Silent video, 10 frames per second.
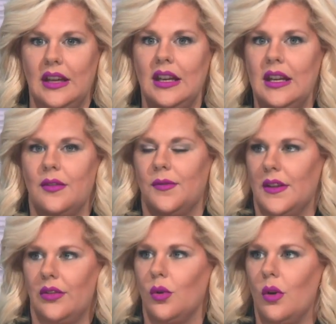any
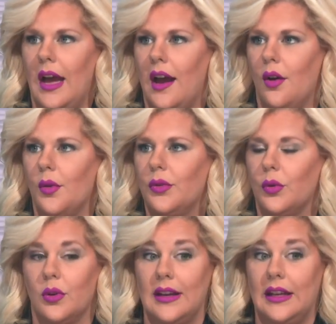fiscal
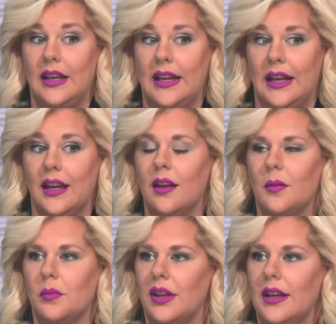house or any
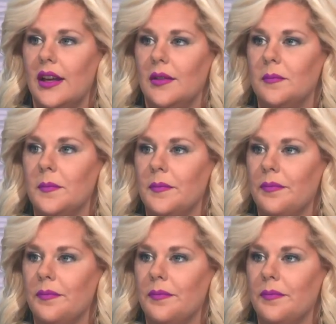income plan.